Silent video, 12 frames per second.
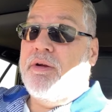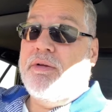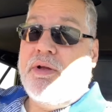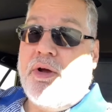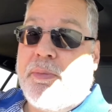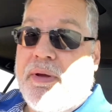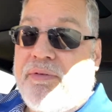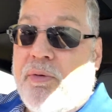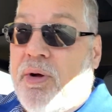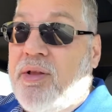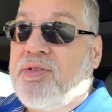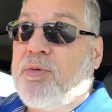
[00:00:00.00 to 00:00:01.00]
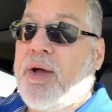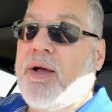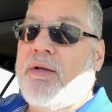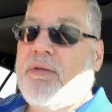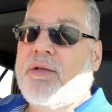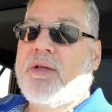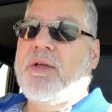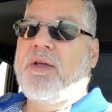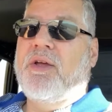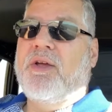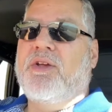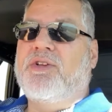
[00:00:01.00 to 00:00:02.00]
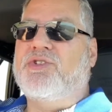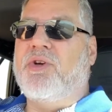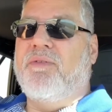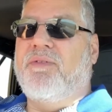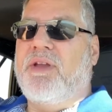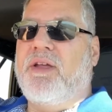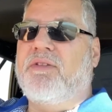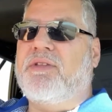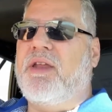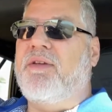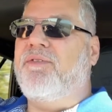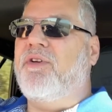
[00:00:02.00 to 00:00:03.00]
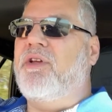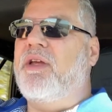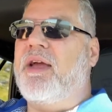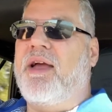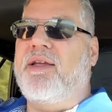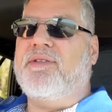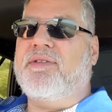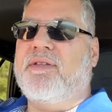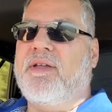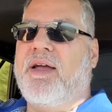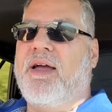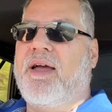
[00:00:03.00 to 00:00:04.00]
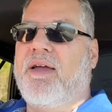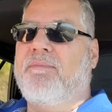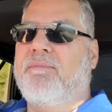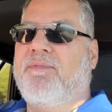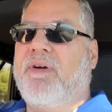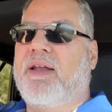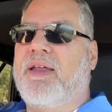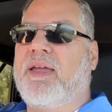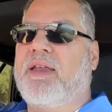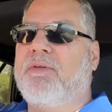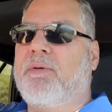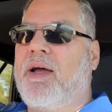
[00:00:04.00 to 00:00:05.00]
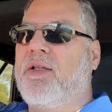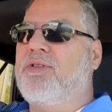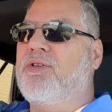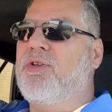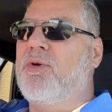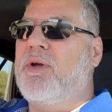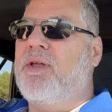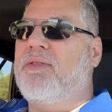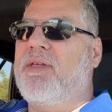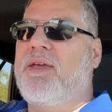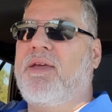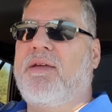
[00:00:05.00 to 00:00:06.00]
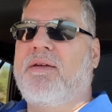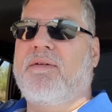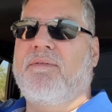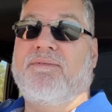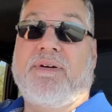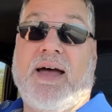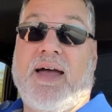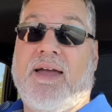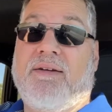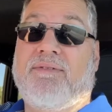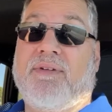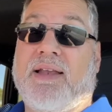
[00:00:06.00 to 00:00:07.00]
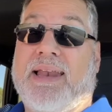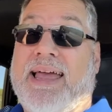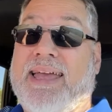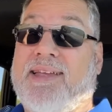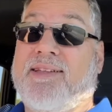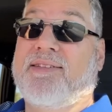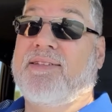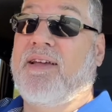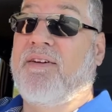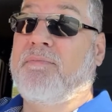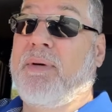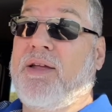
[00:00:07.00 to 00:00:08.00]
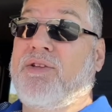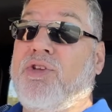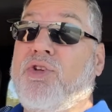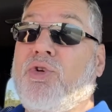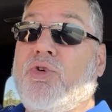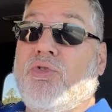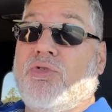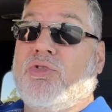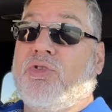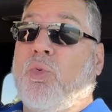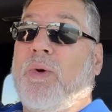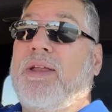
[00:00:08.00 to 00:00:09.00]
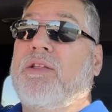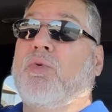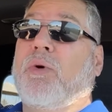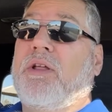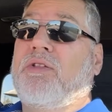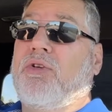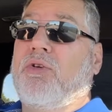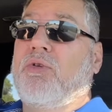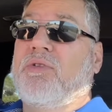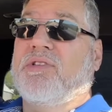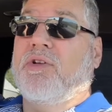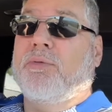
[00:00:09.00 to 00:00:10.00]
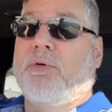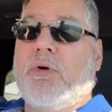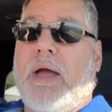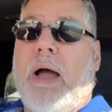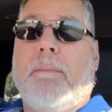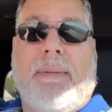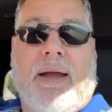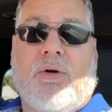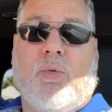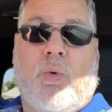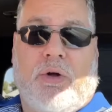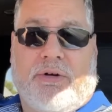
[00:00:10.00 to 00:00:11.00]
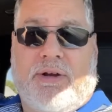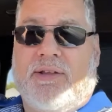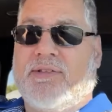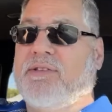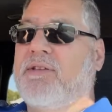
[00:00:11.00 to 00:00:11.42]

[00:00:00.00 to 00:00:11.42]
Hope everyone's well. Short video today for you guys. I'm finally getting around to doing the five likes of my new 2022 Subaru Outback Wilderness.